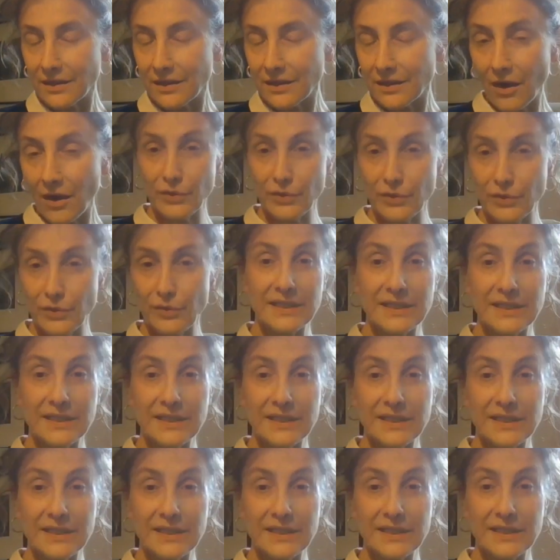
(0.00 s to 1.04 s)
arguably
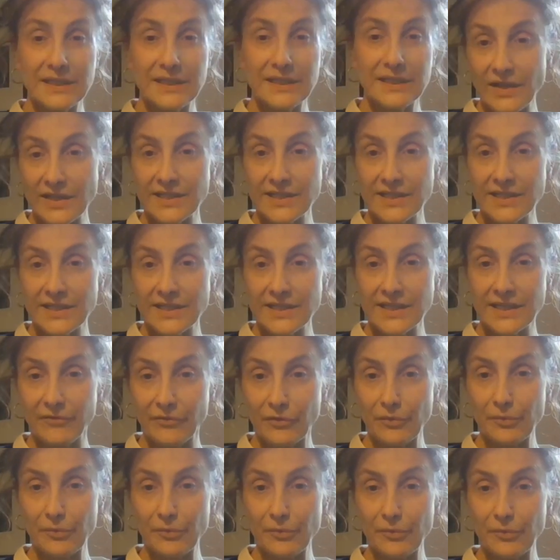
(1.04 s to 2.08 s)
less authentic than
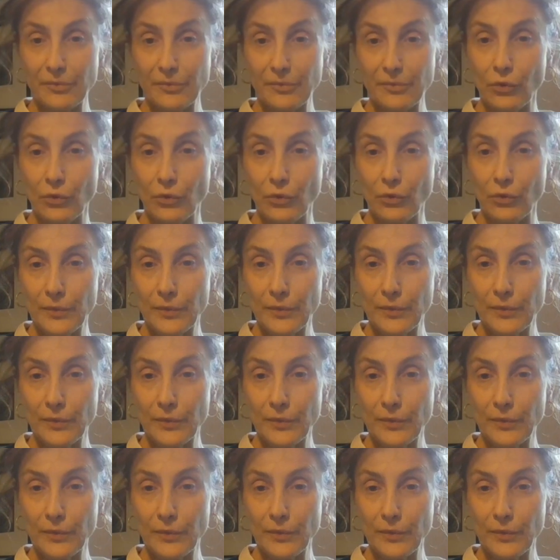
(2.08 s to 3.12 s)
ever before.
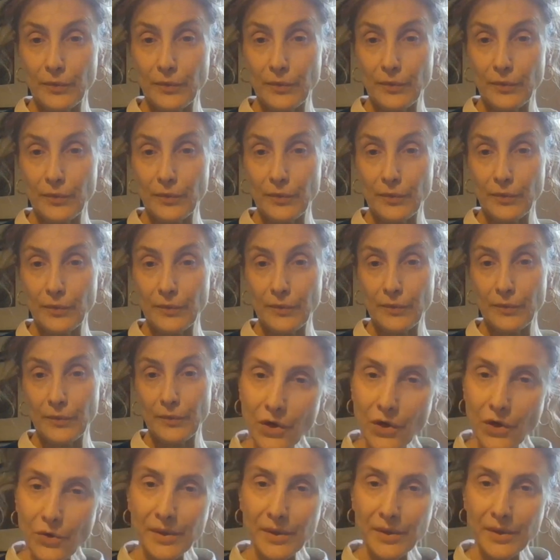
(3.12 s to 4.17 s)
And
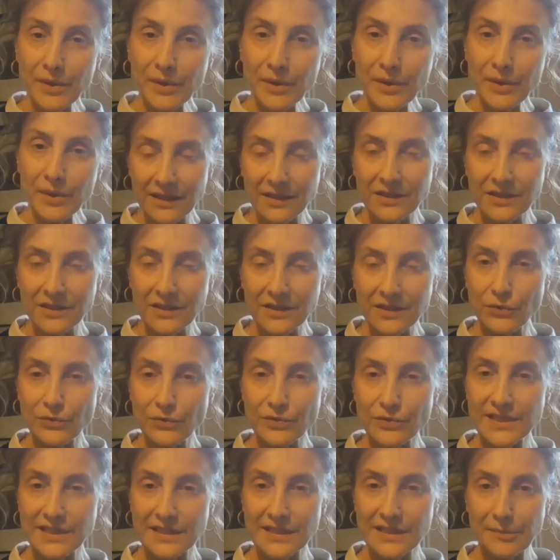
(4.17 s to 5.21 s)
so when I tell the
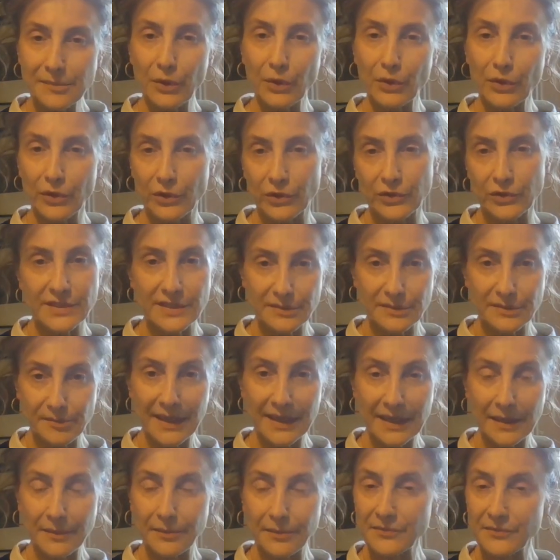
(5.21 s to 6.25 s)
stories in the book, because it's
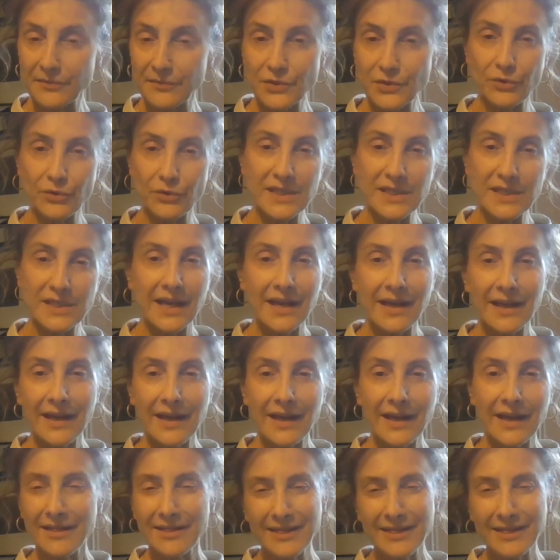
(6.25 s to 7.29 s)
made up of stories,
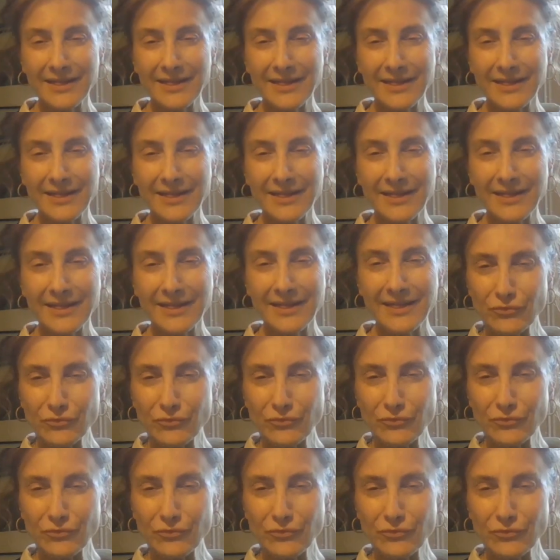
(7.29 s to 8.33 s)
that was
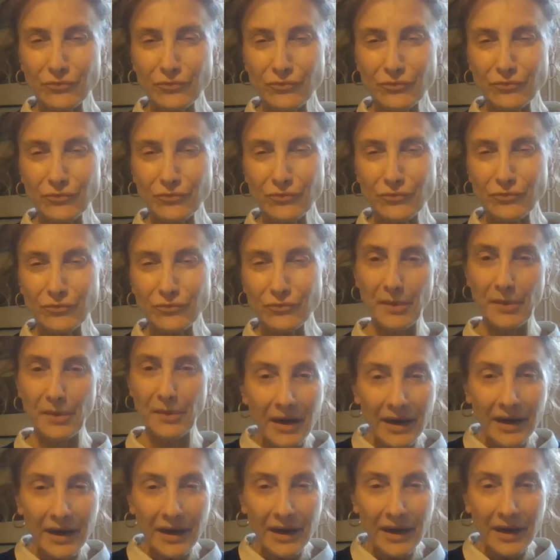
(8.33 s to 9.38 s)
really what was on my
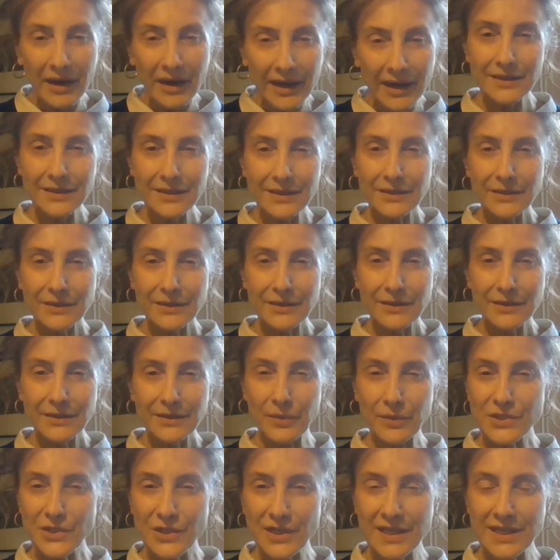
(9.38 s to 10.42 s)
mind,
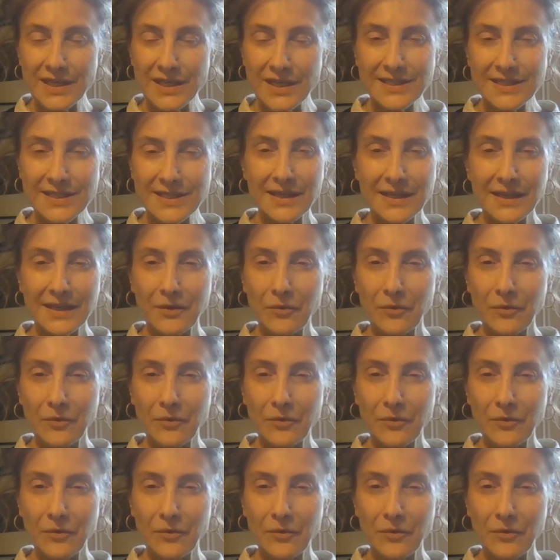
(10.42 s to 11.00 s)
which is,